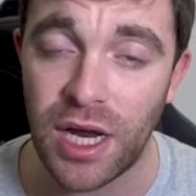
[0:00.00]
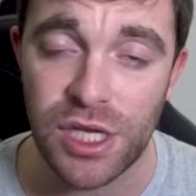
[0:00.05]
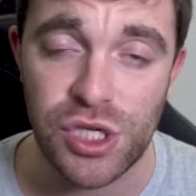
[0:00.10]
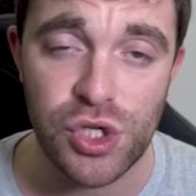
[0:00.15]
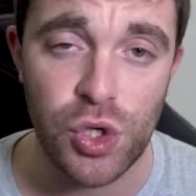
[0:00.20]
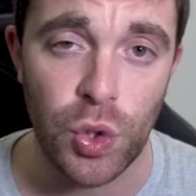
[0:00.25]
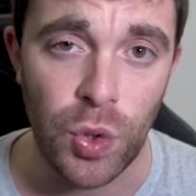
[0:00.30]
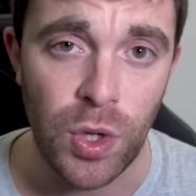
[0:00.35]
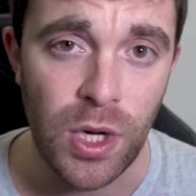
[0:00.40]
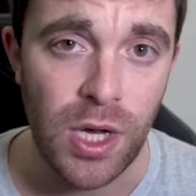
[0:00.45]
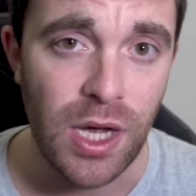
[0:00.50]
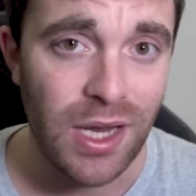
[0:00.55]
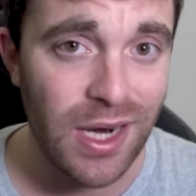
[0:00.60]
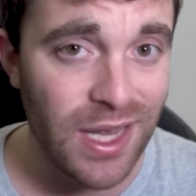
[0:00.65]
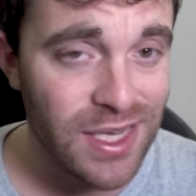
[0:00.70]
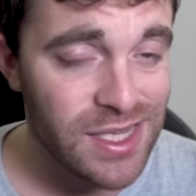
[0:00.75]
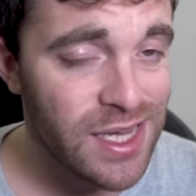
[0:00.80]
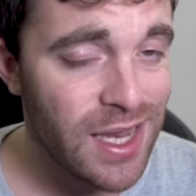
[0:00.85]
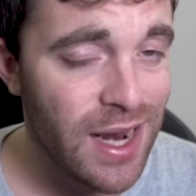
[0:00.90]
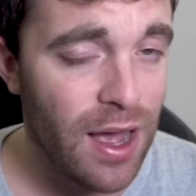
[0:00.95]
And so
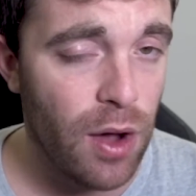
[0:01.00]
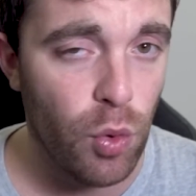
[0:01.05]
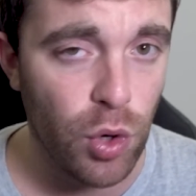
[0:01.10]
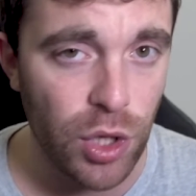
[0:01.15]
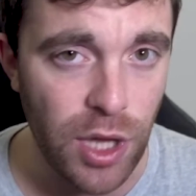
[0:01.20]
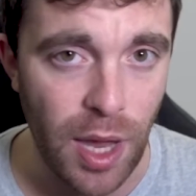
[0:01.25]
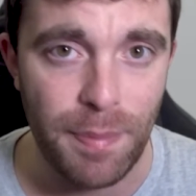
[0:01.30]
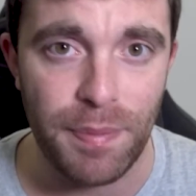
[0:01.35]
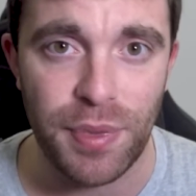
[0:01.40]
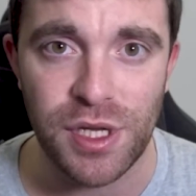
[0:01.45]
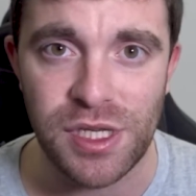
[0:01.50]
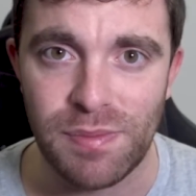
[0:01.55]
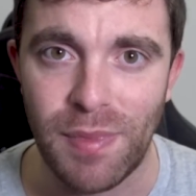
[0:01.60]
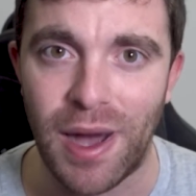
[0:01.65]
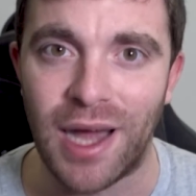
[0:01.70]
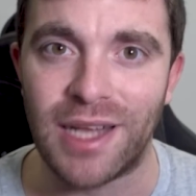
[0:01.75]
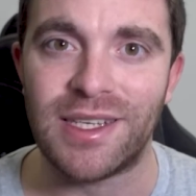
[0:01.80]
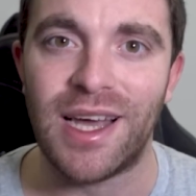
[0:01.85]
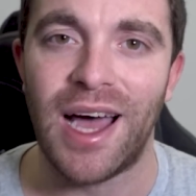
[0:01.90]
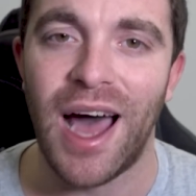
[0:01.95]
let's see now what happens,
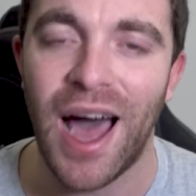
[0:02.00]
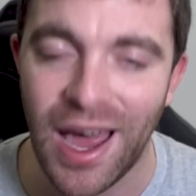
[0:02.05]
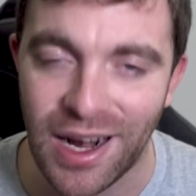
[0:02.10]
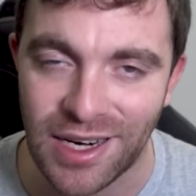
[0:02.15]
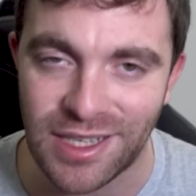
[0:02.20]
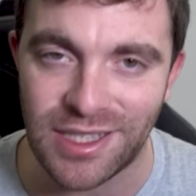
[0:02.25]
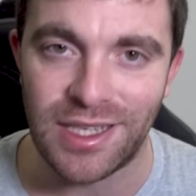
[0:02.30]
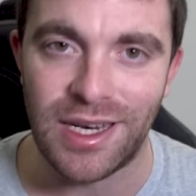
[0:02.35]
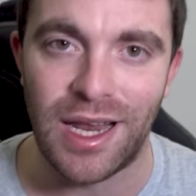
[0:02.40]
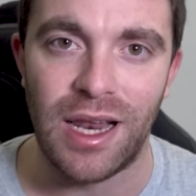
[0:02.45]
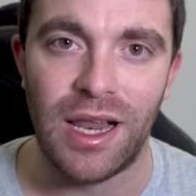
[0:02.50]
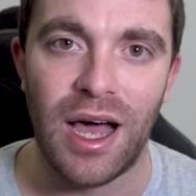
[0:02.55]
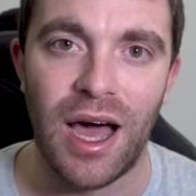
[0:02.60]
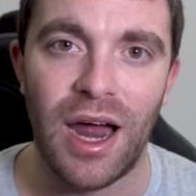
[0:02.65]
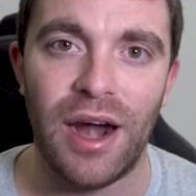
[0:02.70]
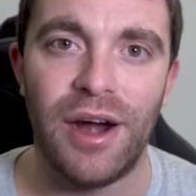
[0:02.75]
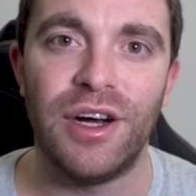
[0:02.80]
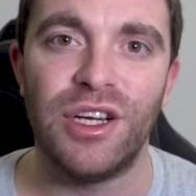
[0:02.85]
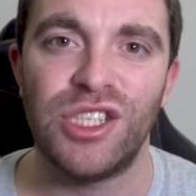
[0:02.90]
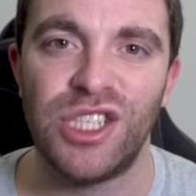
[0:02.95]
but Arsenal
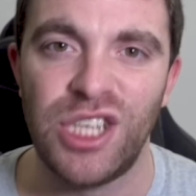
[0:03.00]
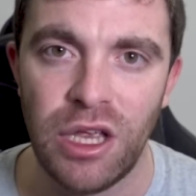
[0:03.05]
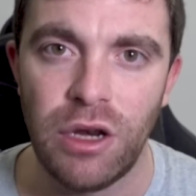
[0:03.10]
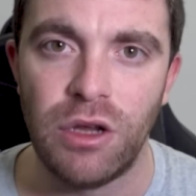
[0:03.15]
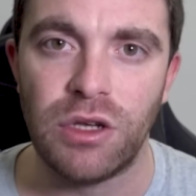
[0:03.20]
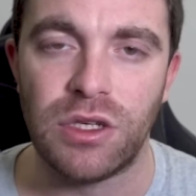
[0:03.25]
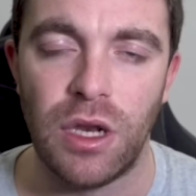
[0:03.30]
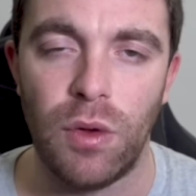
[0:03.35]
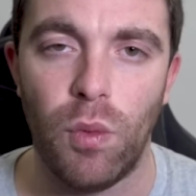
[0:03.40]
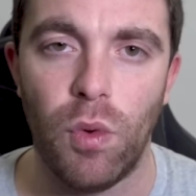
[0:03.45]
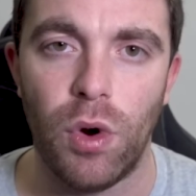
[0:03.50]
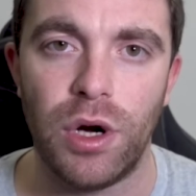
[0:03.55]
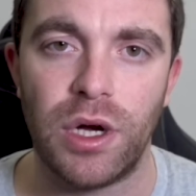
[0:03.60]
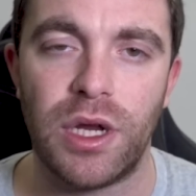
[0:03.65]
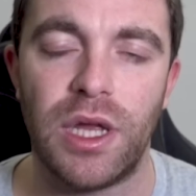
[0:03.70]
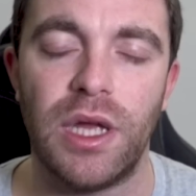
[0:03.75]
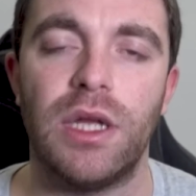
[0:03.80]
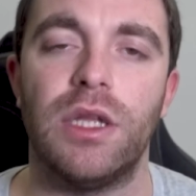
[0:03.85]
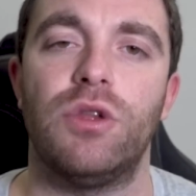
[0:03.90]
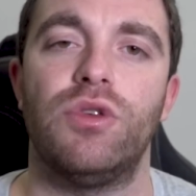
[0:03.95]
are seriously
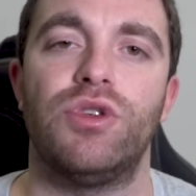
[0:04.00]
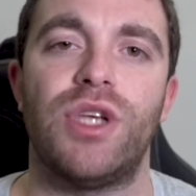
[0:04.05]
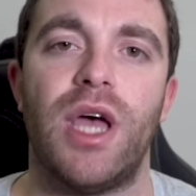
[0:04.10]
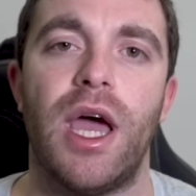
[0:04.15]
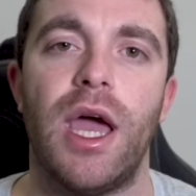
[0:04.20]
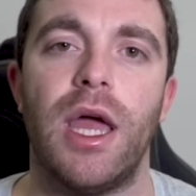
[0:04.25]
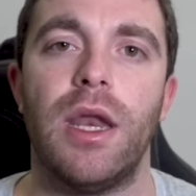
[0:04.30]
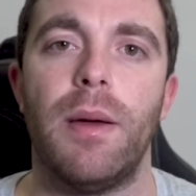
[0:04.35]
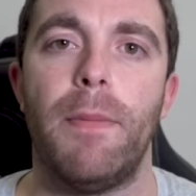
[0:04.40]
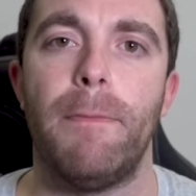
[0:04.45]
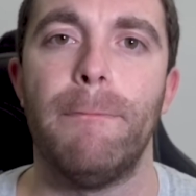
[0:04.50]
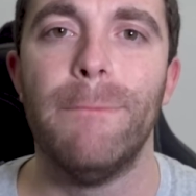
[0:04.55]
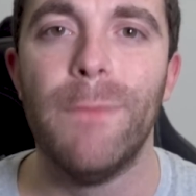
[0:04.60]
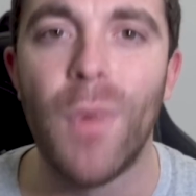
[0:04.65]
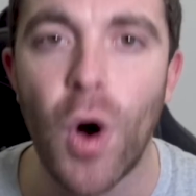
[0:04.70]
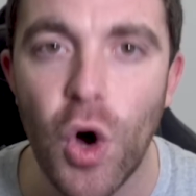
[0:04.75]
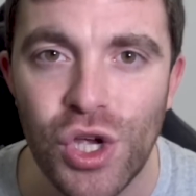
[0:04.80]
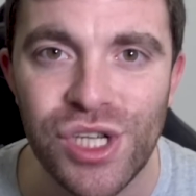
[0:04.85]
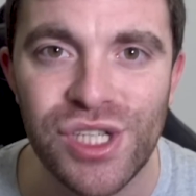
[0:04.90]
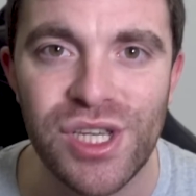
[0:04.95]
working to sign
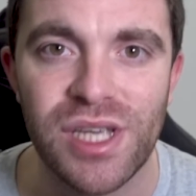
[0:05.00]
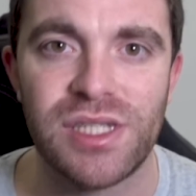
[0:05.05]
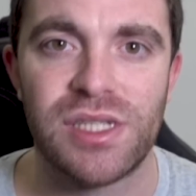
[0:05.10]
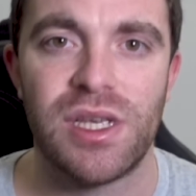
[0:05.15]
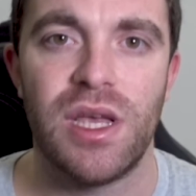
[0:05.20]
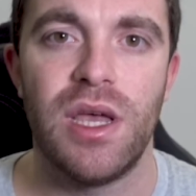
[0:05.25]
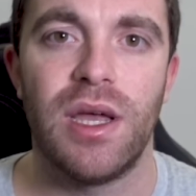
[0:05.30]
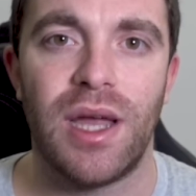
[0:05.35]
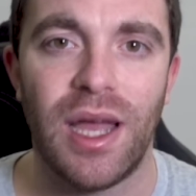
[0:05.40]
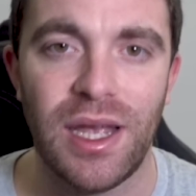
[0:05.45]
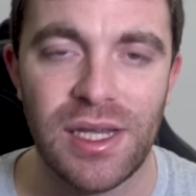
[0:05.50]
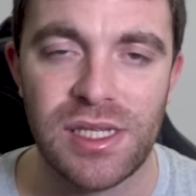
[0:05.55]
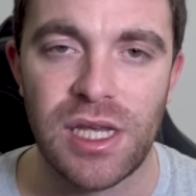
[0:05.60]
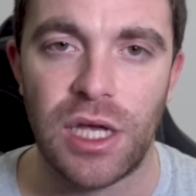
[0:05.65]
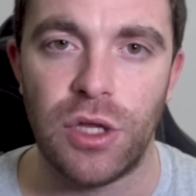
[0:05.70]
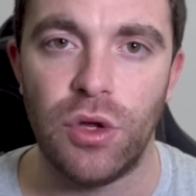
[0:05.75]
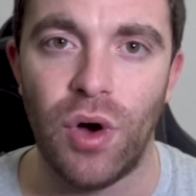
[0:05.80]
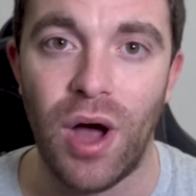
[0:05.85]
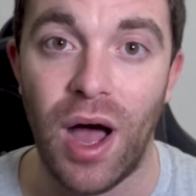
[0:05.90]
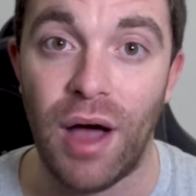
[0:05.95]
Moises
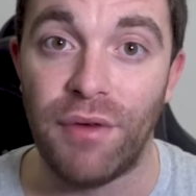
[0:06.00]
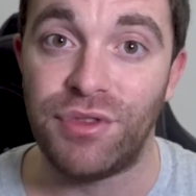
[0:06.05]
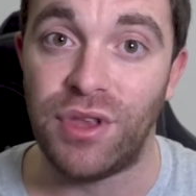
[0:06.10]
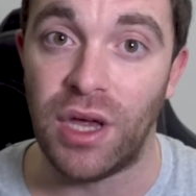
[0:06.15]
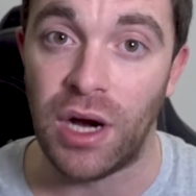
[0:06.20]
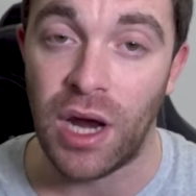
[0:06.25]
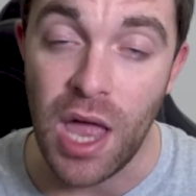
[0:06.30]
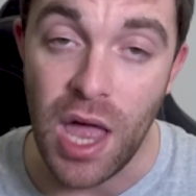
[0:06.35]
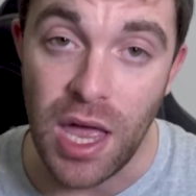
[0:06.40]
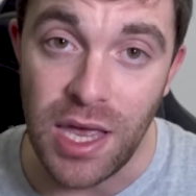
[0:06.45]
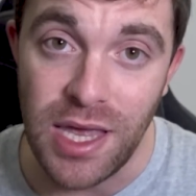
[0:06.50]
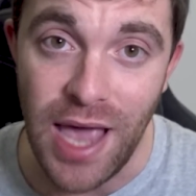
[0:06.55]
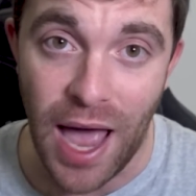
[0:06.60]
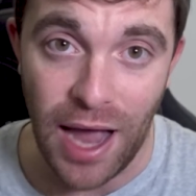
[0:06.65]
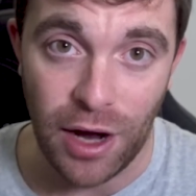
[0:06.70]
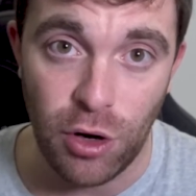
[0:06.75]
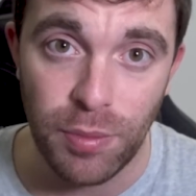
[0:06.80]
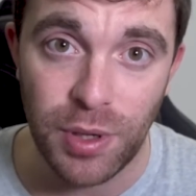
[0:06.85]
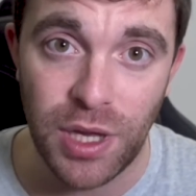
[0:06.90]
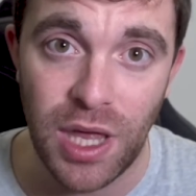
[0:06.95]
Caicedo after
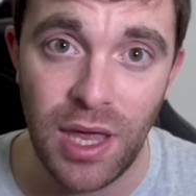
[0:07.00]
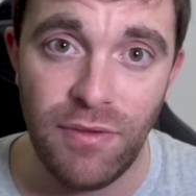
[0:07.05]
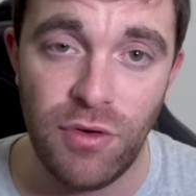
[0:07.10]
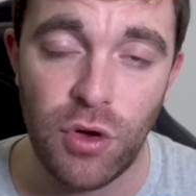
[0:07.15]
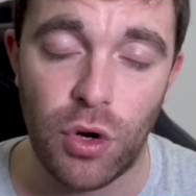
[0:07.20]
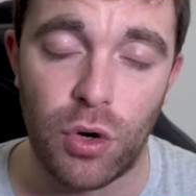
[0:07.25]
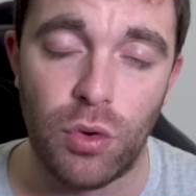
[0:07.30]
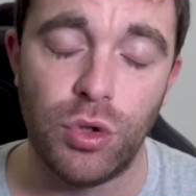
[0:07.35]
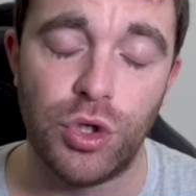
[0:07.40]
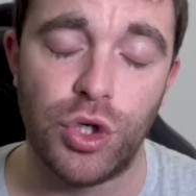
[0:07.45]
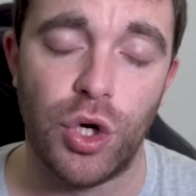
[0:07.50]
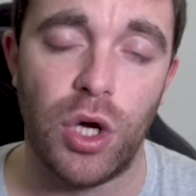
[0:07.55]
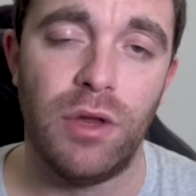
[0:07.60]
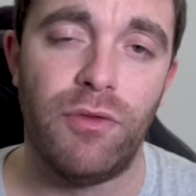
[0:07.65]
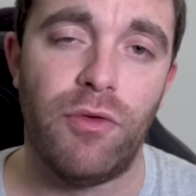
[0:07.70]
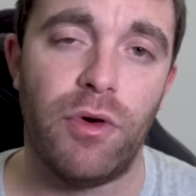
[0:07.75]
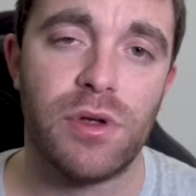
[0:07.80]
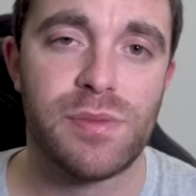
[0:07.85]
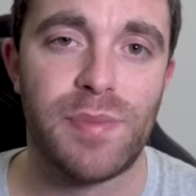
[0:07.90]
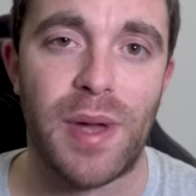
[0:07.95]
Jakub Kiwior, who joined
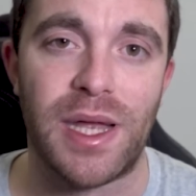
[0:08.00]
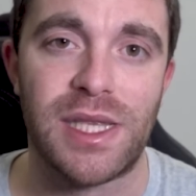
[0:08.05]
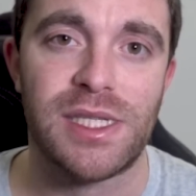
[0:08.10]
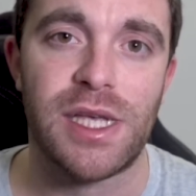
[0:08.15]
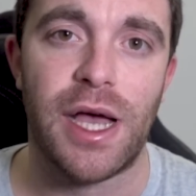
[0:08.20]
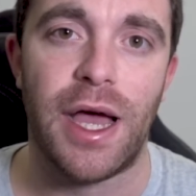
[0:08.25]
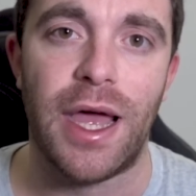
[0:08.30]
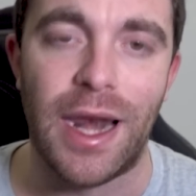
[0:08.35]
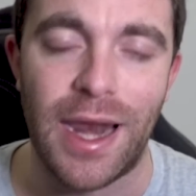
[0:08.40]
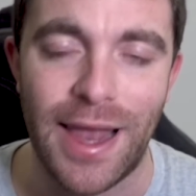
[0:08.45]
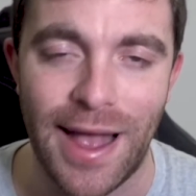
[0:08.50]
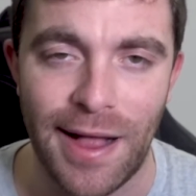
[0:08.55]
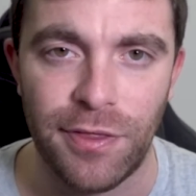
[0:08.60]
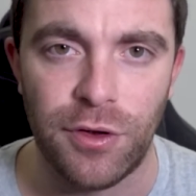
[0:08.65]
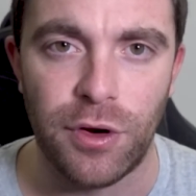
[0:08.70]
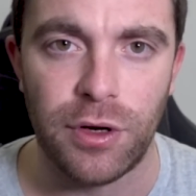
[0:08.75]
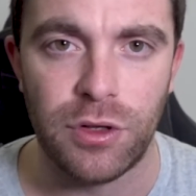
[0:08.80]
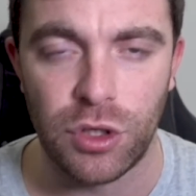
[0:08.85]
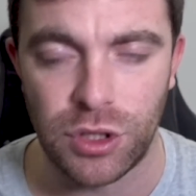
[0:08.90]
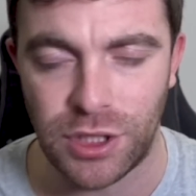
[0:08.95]
from Spezia, and
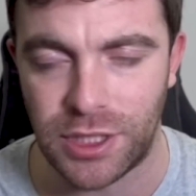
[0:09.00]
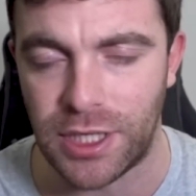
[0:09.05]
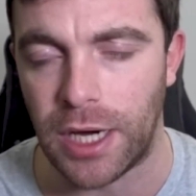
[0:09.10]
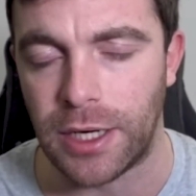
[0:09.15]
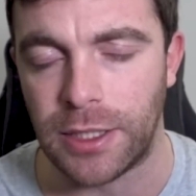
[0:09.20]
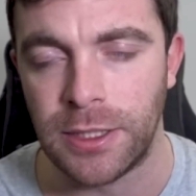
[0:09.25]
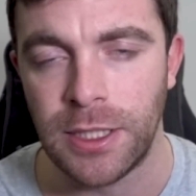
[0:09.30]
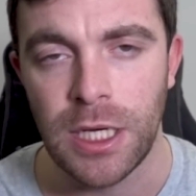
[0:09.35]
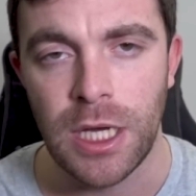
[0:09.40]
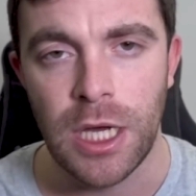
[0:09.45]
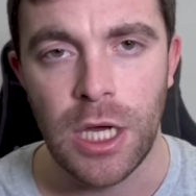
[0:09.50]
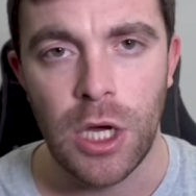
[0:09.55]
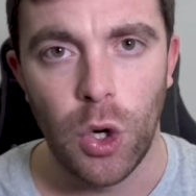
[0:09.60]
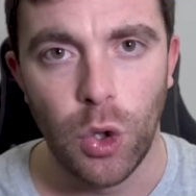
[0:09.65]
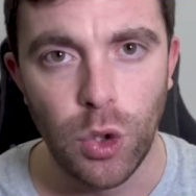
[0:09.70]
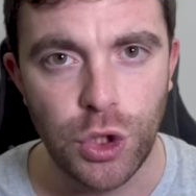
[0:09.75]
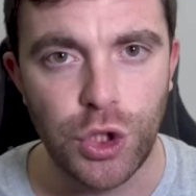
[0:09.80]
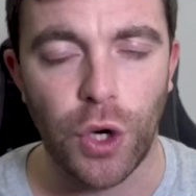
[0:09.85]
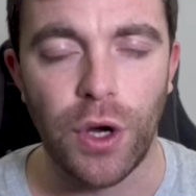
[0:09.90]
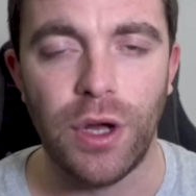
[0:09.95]
Leandro Trossard,
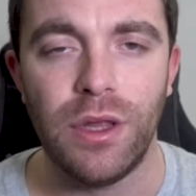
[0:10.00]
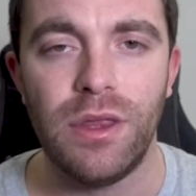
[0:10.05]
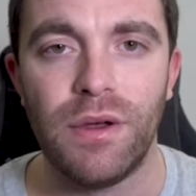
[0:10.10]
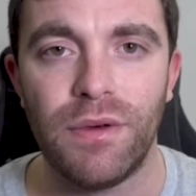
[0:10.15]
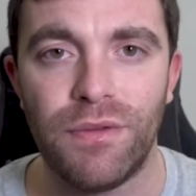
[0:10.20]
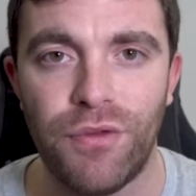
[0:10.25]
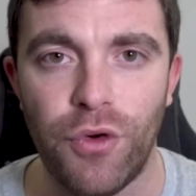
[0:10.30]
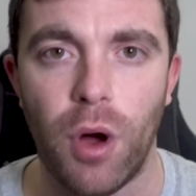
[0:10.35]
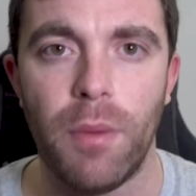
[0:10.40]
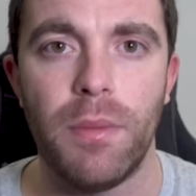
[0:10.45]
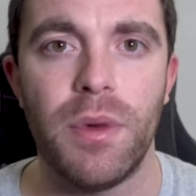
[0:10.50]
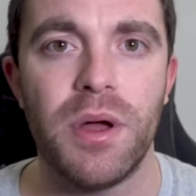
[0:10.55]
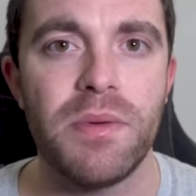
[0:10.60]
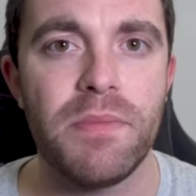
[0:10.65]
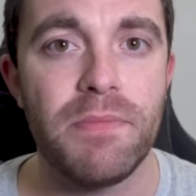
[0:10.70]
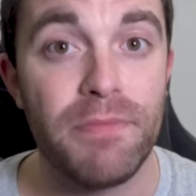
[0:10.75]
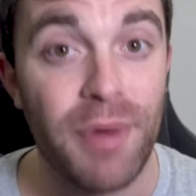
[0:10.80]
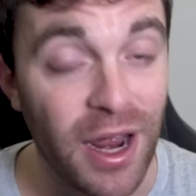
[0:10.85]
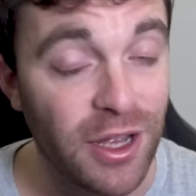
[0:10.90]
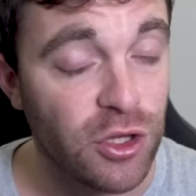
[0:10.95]
who joined from
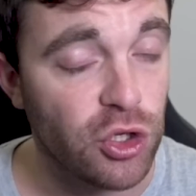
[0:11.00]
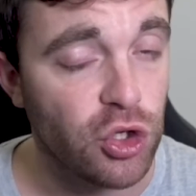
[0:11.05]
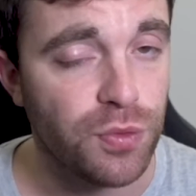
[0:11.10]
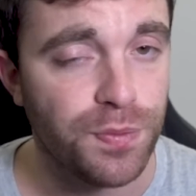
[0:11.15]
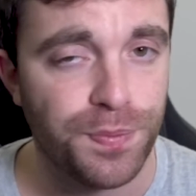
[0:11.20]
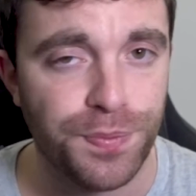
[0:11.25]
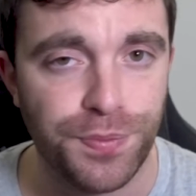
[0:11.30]
Brighton.